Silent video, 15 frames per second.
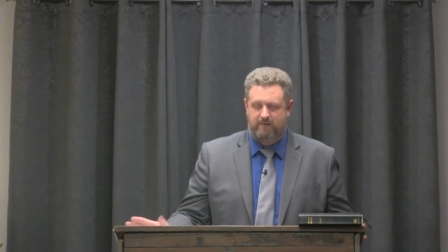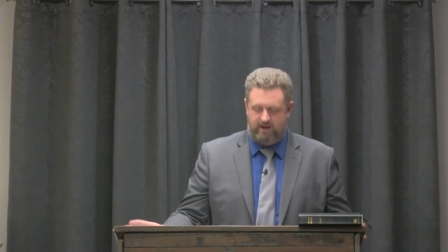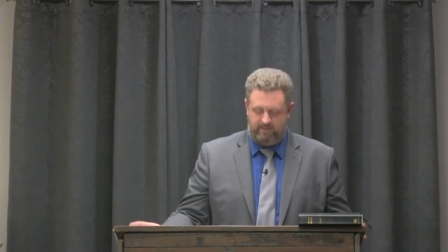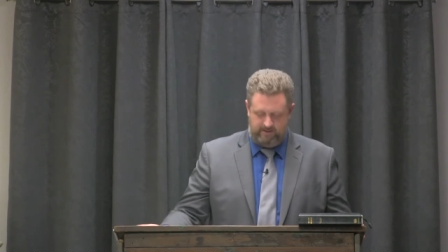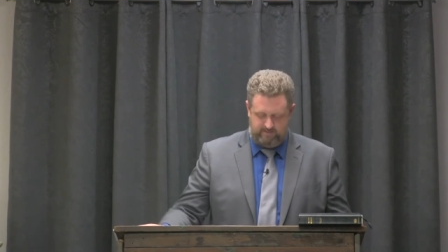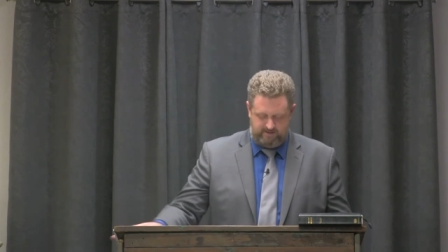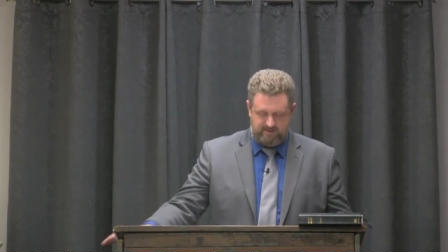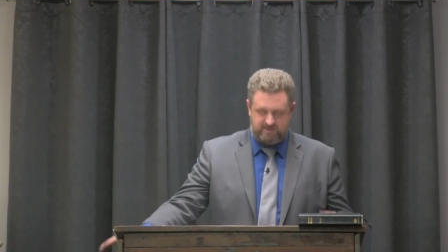by
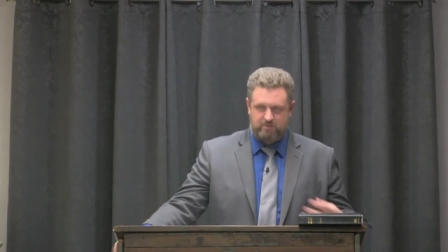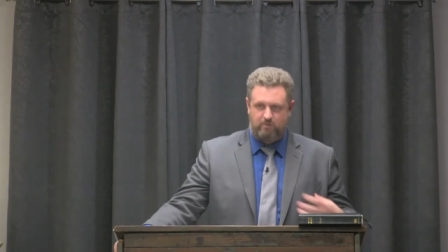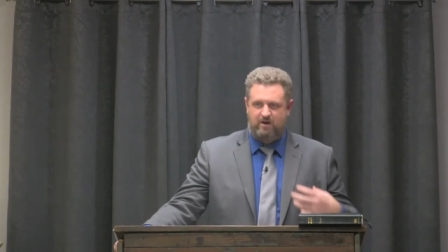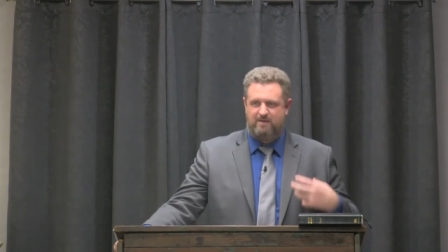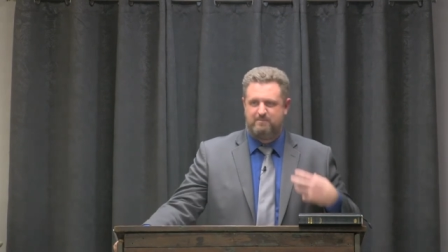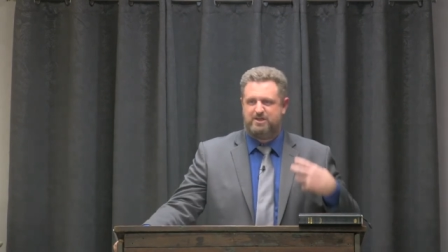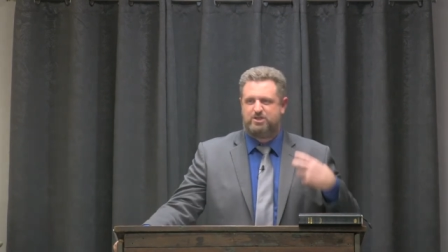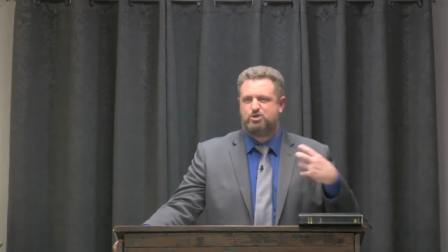them. He doesn't
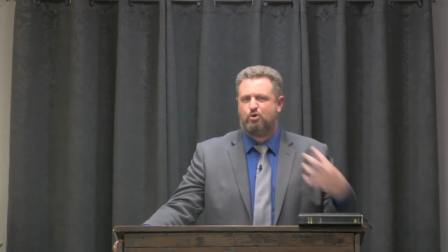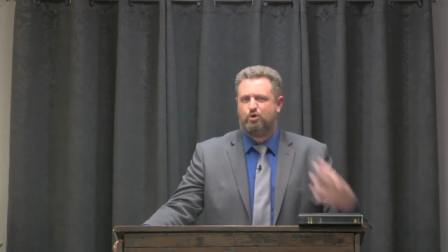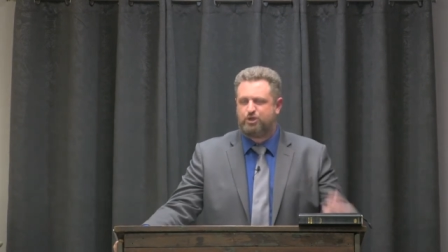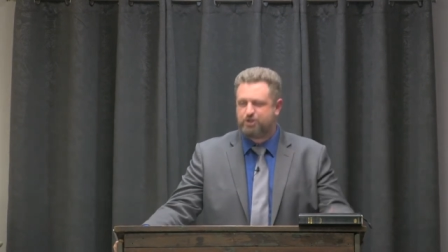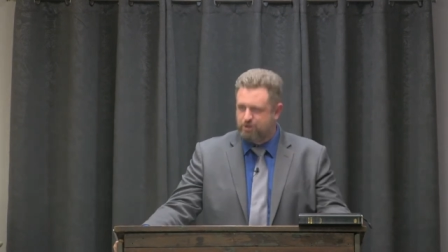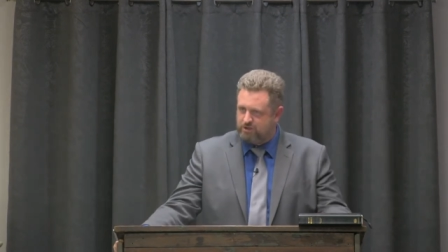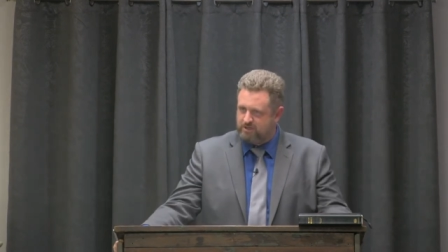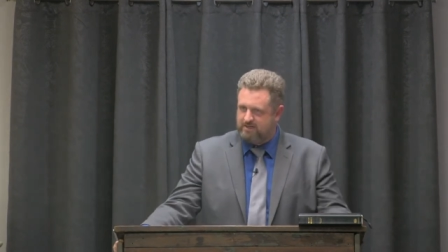want to be
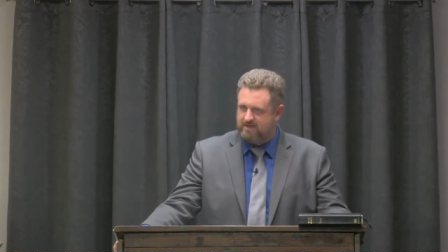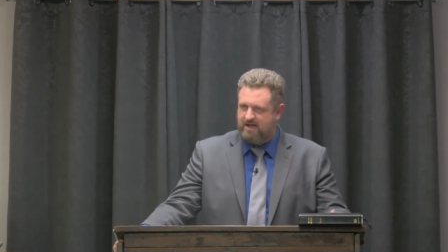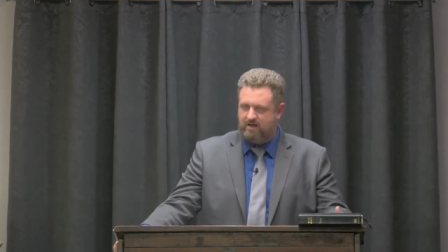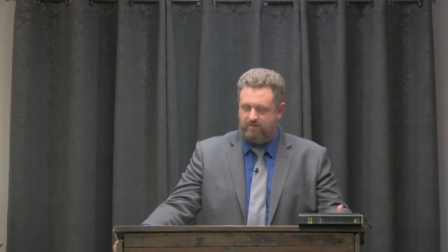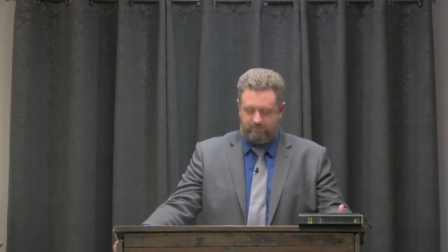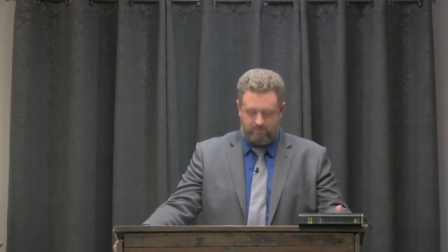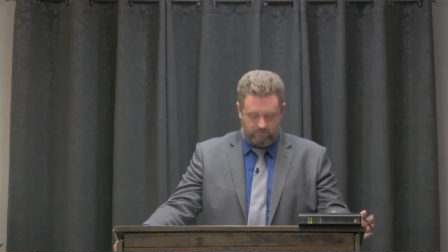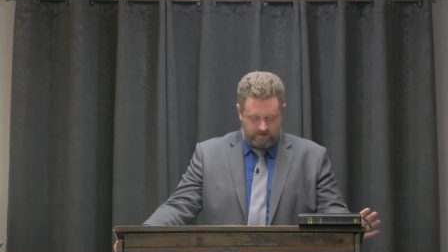tortured to
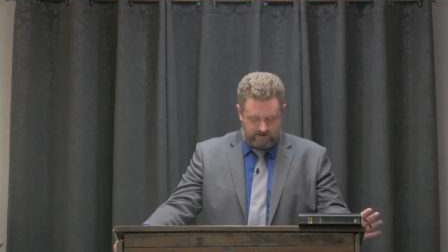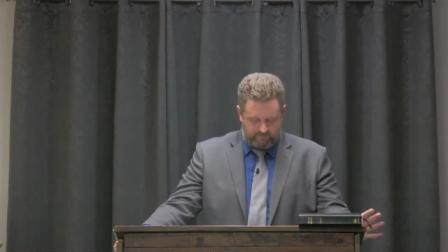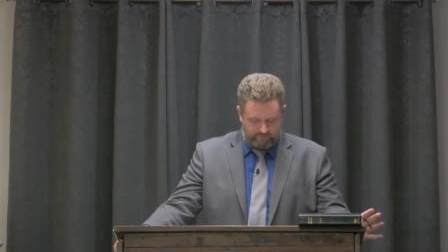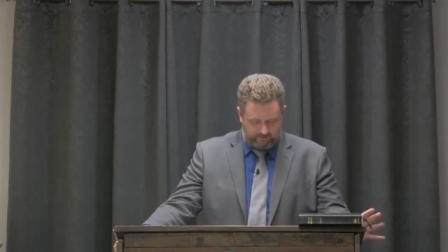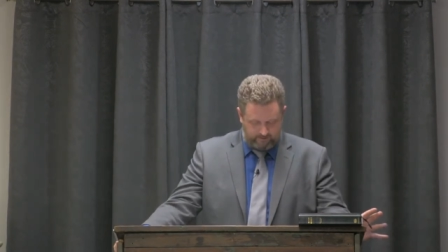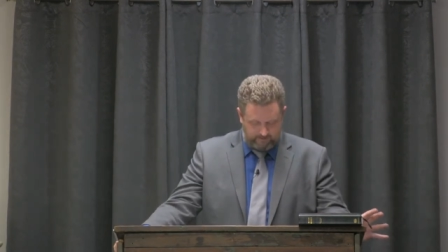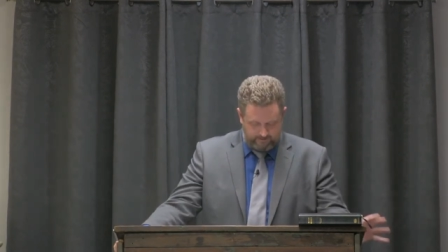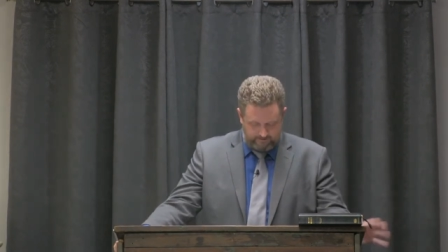death or whatever.